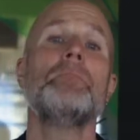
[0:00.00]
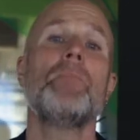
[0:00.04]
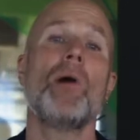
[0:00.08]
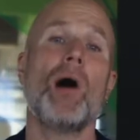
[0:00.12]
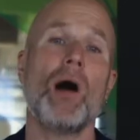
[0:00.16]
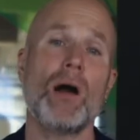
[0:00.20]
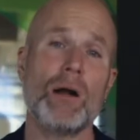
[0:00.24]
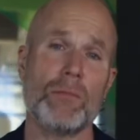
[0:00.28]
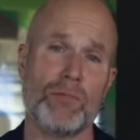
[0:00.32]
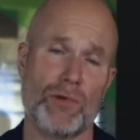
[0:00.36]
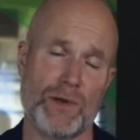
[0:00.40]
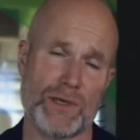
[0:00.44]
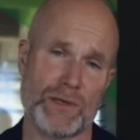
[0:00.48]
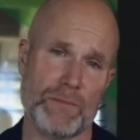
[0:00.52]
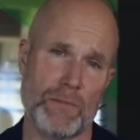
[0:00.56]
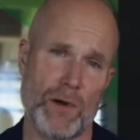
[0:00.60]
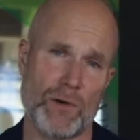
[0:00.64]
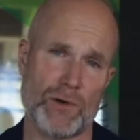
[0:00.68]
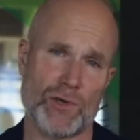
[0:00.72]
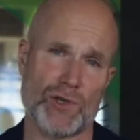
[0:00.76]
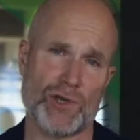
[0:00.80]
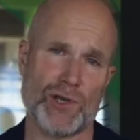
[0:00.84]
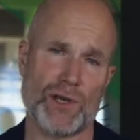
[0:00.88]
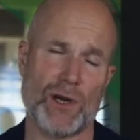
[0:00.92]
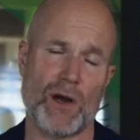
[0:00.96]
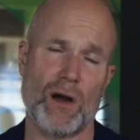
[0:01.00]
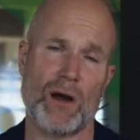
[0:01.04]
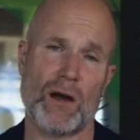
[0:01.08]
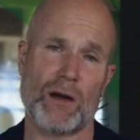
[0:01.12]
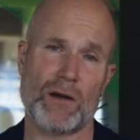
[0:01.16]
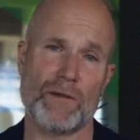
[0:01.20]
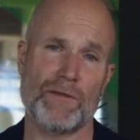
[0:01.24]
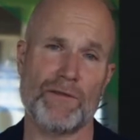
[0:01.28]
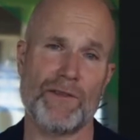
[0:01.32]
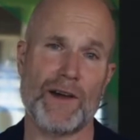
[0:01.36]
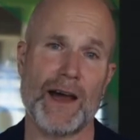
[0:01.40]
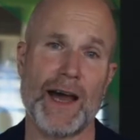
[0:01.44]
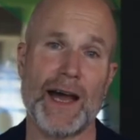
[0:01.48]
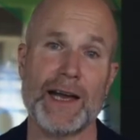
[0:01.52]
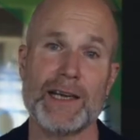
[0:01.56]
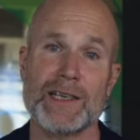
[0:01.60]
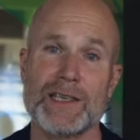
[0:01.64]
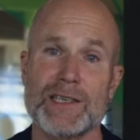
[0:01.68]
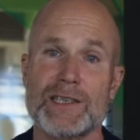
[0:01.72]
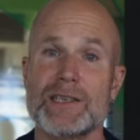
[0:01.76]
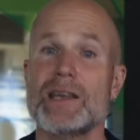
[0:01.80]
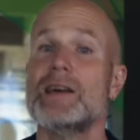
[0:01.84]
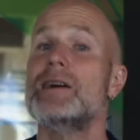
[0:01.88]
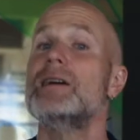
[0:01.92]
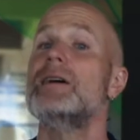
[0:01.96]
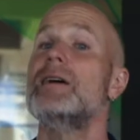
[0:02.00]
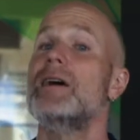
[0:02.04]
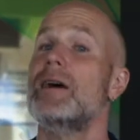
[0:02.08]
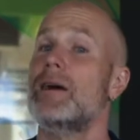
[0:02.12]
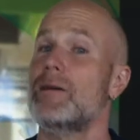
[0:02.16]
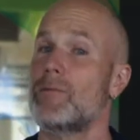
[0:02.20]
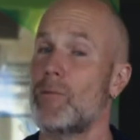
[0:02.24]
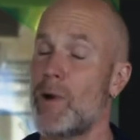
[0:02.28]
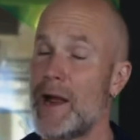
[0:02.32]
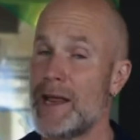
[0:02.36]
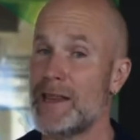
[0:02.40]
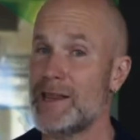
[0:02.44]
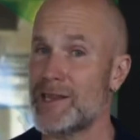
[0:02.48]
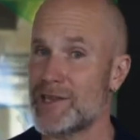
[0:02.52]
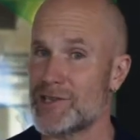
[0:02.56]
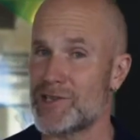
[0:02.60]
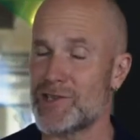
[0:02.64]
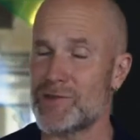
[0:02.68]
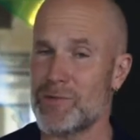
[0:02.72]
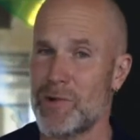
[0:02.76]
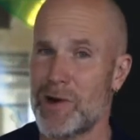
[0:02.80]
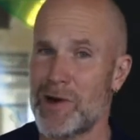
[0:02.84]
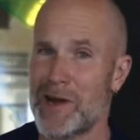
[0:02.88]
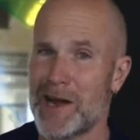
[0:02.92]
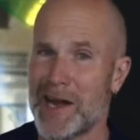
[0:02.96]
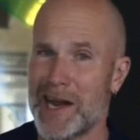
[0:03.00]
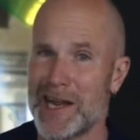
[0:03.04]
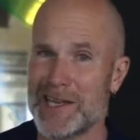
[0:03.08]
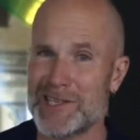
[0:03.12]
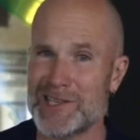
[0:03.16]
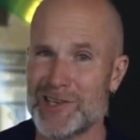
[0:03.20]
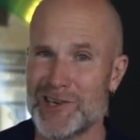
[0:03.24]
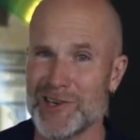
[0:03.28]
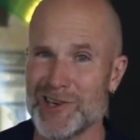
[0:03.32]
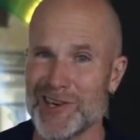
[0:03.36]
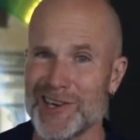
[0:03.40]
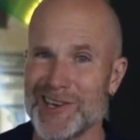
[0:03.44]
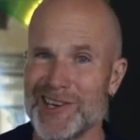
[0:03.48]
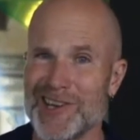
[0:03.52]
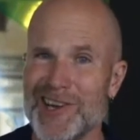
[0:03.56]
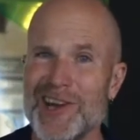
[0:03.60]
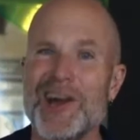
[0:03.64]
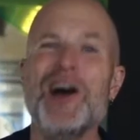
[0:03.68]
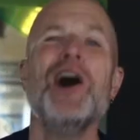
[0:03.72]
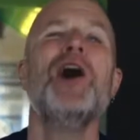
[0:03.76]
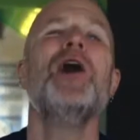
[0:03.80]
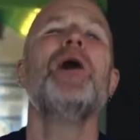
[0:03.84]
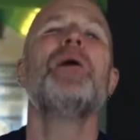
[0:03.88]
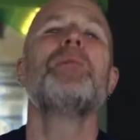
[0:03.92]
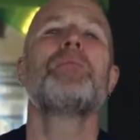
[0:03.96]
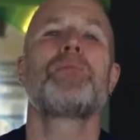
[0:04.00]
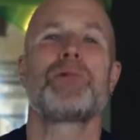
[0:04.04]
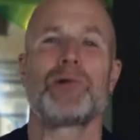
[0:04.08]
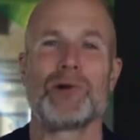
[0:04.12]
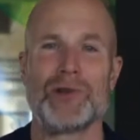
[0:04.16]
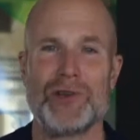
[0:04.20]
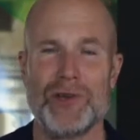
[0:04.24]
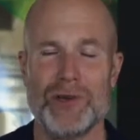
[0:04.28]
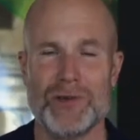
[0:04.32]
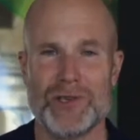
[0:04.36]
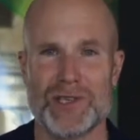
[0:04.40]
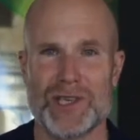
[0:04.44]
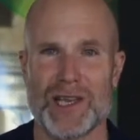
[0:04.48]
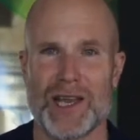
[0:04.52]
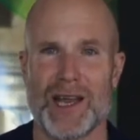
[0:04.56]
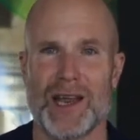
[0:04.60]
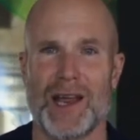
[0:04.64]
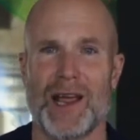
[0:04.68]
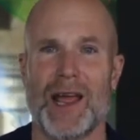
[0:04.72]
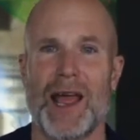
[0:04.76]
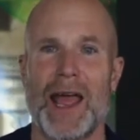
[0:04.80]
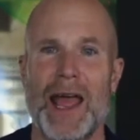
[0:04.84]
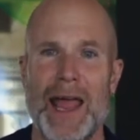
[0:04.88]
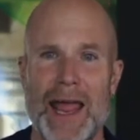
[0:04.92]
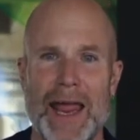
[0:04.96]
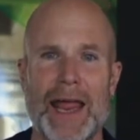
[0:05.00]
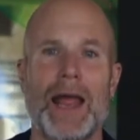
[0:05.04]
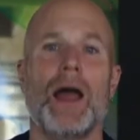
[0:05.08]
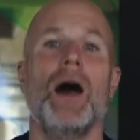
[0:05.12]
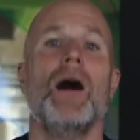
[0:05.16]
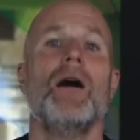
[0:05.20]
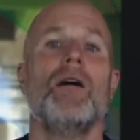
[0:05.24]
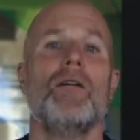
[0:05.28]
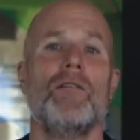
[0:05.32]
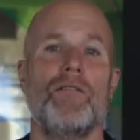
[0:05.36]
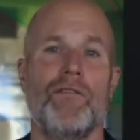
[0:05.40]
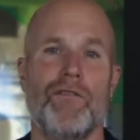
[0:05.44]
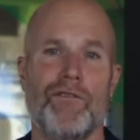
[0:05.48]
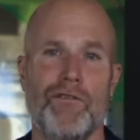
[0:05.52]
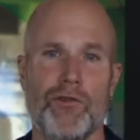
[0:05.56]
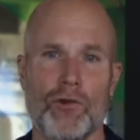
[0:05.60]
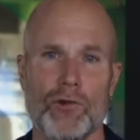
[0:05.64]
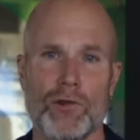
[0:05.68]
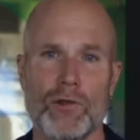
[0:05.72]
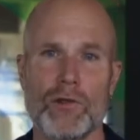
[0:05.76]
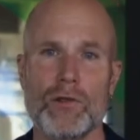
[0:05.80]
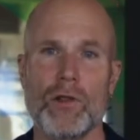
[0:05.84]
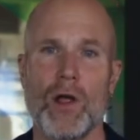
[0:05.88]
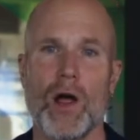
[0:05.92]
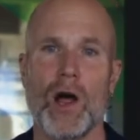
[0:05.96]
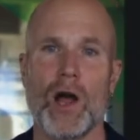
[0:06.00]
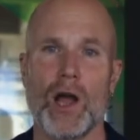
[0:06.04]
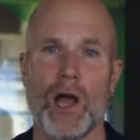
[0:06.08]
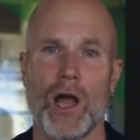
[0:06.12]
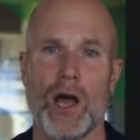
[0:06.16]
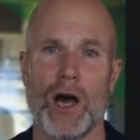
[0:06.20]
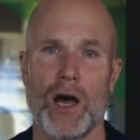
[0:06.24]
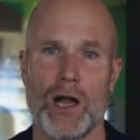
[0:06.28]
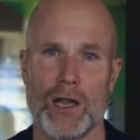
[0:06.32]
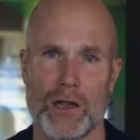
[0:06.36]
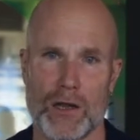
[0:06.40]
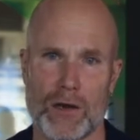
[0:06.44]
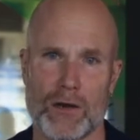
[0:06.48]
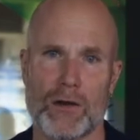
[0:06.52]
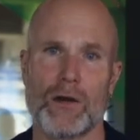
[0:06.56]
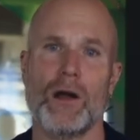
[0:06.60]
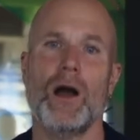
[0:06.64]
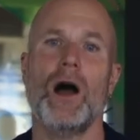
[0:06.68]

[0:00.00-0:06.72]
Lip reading: Barbara's motion artifacts, Wait, this is where it gets good. Producing a full color,